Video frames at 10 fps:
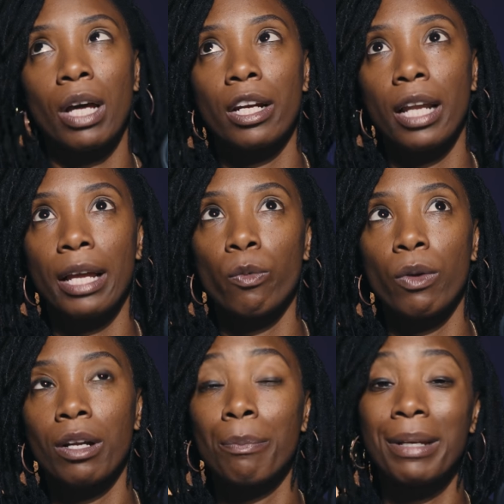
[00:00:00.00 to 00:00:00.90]
kind of like
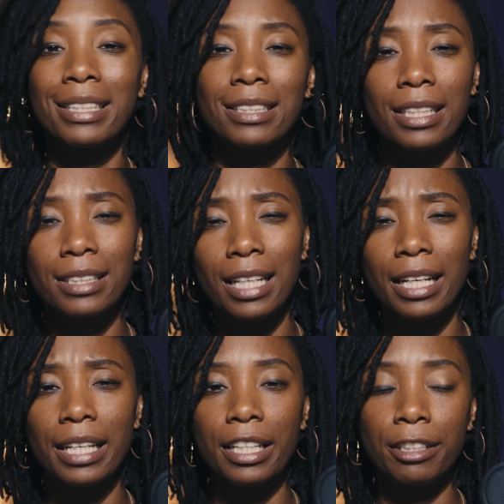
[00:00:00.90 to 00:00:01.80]
one of the biggest things that
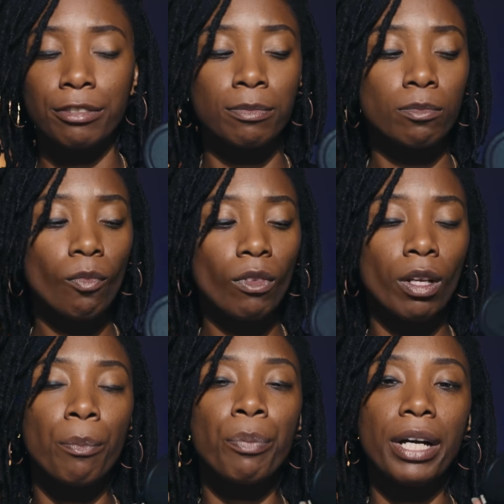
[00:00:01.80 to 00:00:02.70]
I needed.
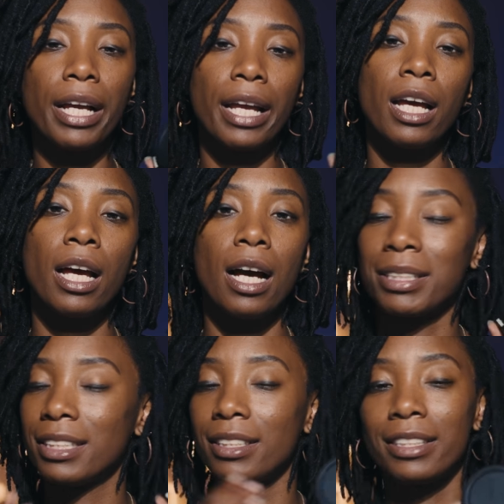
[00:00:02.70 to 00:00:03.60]
But
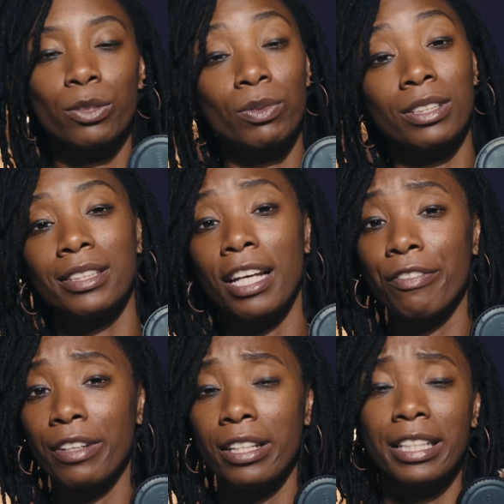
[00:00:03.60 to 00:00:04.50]
this was
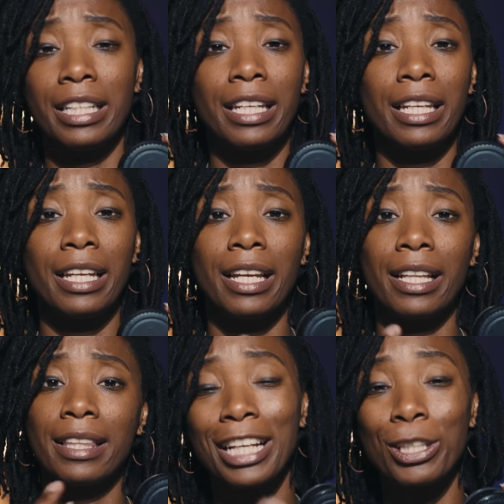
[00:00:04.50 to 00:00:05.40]
definitely
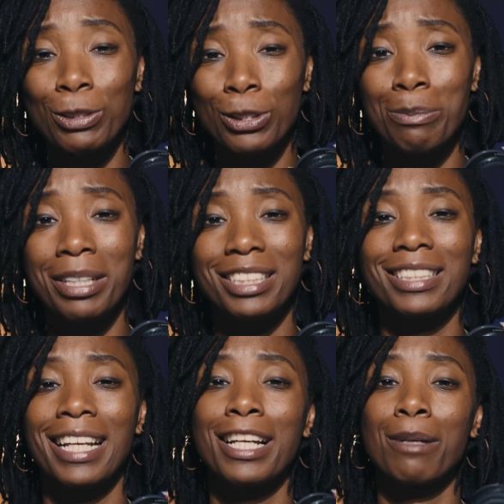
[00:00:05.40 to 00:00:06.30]
needed. Thank you so
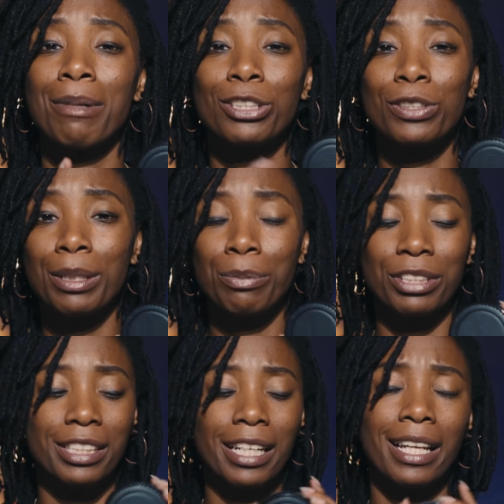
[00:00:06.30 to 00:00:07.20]
much, Jacob. I truly
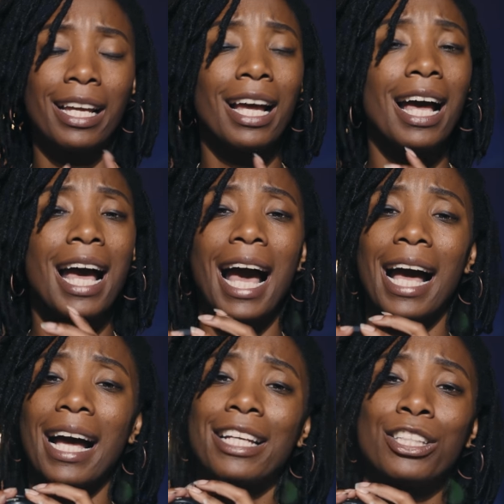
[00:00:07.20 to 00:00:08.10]
appreciate it.
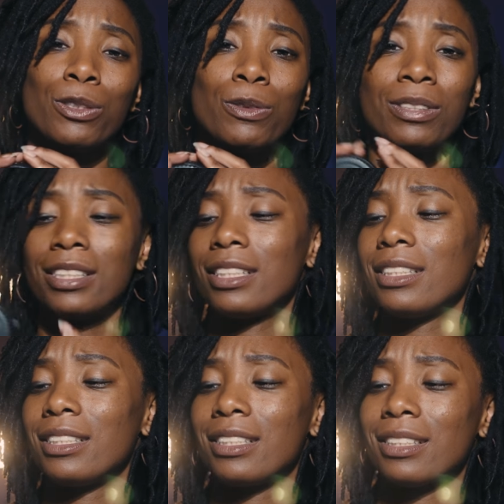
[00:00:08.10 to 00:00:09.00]
I use
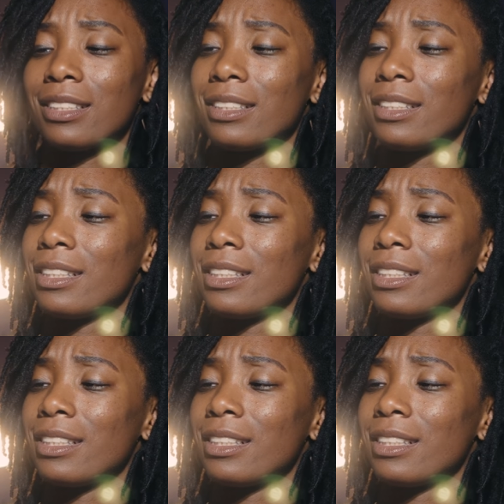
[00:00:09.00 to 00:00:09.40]
this